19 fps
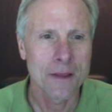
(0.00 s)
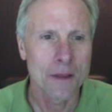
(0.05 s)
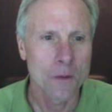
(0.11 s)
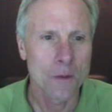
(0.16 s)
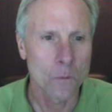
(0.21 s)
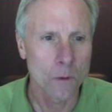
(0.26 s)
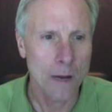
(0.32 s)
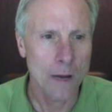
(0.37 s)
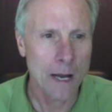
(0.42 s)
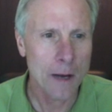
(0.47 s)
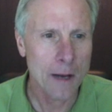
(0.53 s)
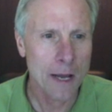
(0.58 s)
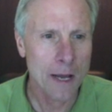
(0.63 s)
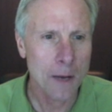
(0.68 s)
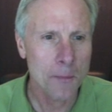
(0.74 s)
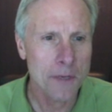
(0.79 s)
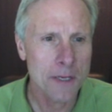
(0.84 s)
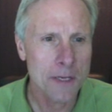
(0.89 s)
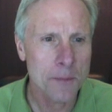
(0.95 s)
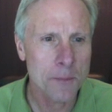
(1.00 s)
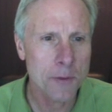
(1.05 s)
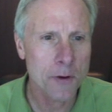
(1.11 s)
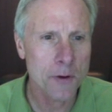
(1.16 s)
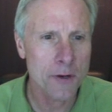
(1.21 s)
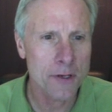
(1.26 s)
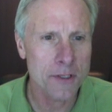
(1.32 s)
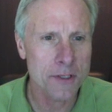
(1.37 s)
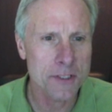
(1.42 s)
Well, how many
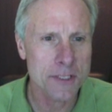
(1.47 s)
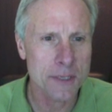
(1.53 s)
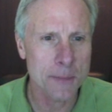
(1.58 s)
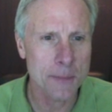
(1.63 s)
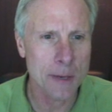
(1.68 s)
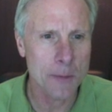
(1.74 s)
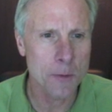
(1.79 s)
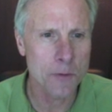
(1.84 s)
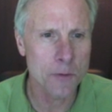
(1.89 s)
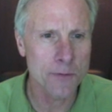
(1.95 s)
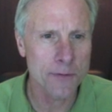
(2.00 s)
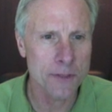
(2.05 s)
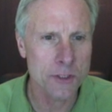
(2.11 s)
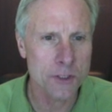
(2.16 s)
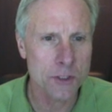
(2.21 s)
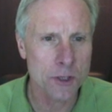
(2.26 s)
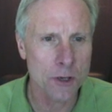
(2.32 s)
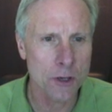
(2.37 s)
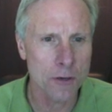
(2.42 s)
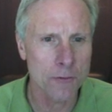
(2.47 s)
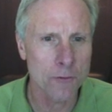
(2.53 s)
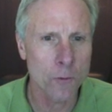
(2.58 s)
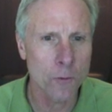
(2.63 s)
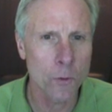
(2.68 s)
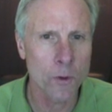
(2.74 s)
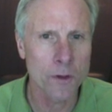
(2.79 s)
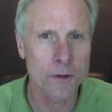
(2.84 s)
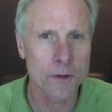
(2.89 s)
periods am I moving this dollar
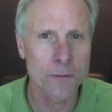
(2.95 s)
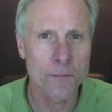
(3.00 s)
forward?